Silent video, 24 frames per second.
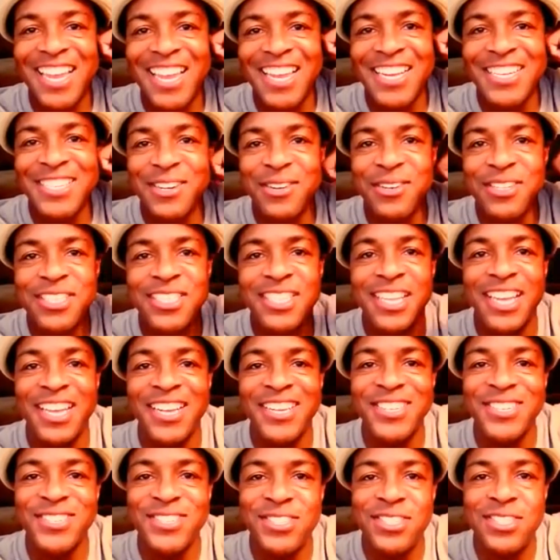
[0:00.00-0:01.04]
Hey, Tony
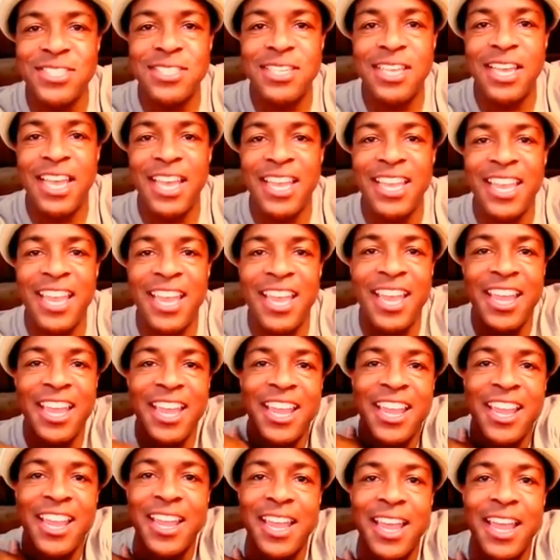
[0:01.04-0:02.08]
Sanders,
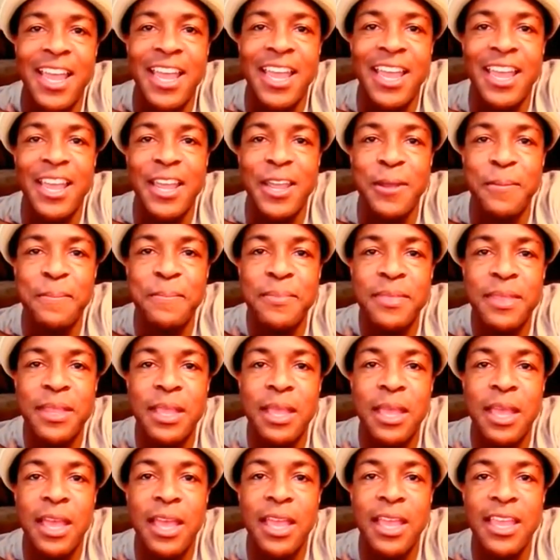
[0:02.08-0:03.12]
aka
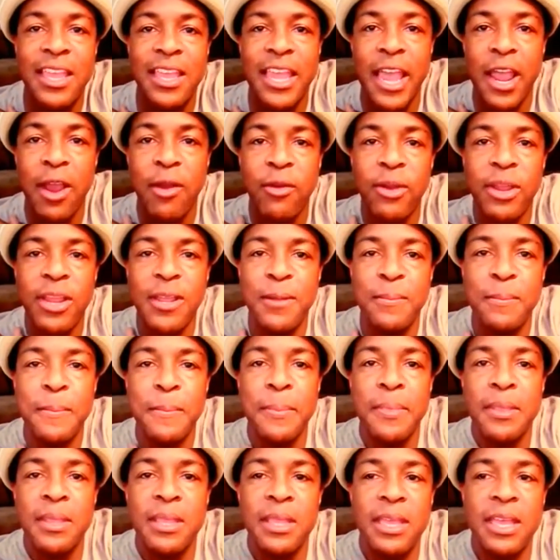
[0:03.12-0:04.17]
Gary,
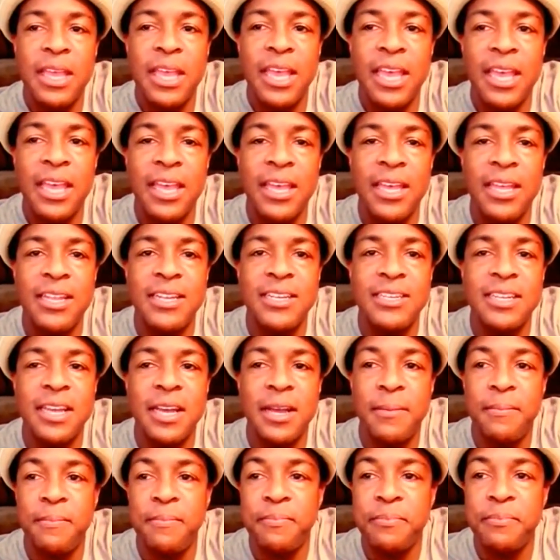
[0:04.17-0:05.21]
and
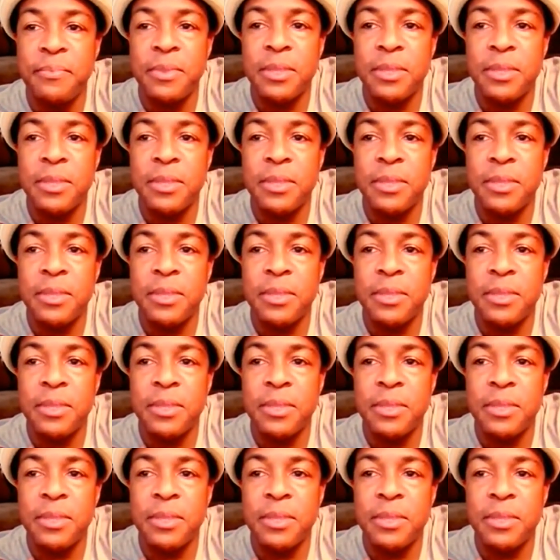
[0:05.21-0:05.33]
um,